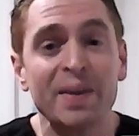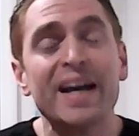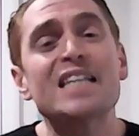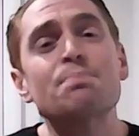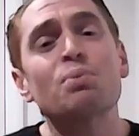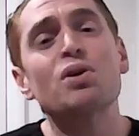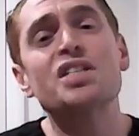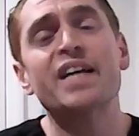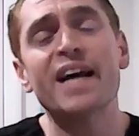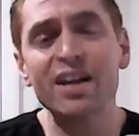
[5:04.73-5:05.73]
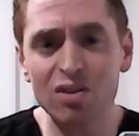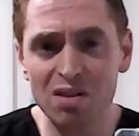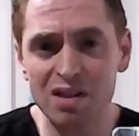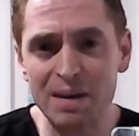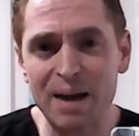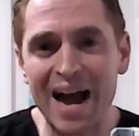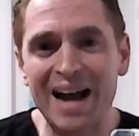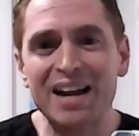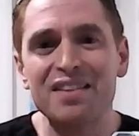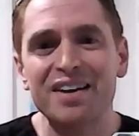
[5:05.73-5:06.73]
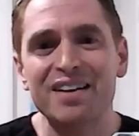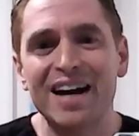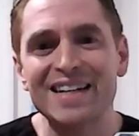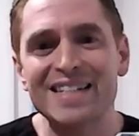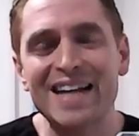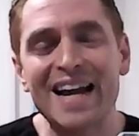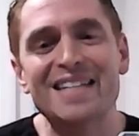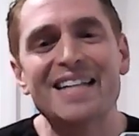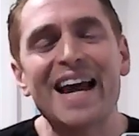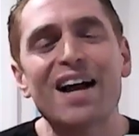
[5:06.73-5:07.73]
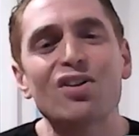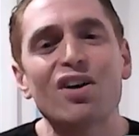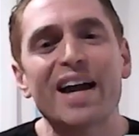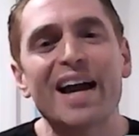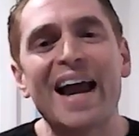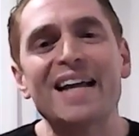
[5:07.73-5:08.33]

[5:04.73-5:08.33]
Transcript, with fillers: It's particularly bad in the United States. Take a look at a